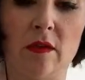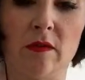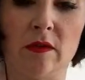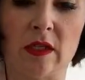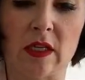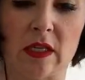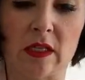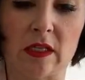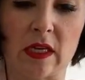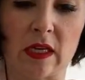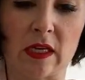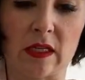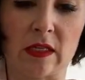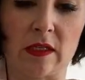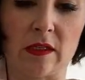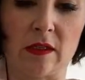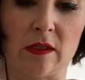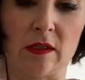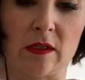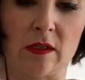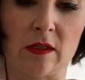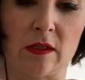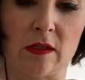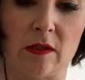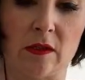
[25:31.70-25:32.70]
zigzagging
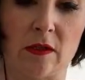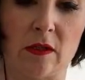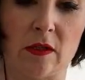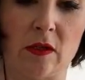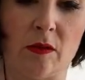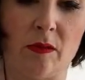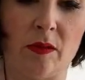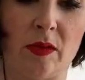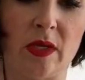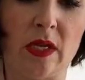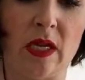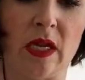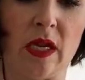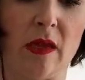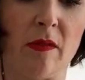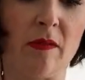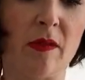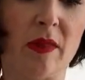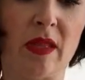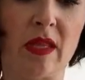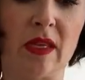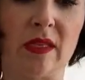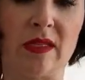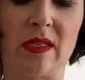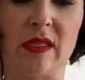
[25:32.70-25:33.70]
doesn't look super neat,
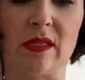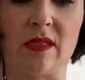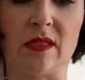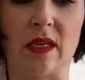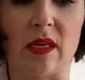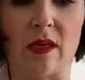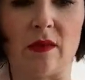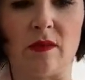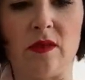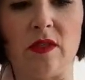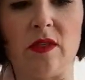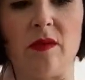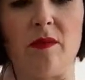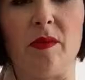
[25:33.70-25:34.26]
but this is going to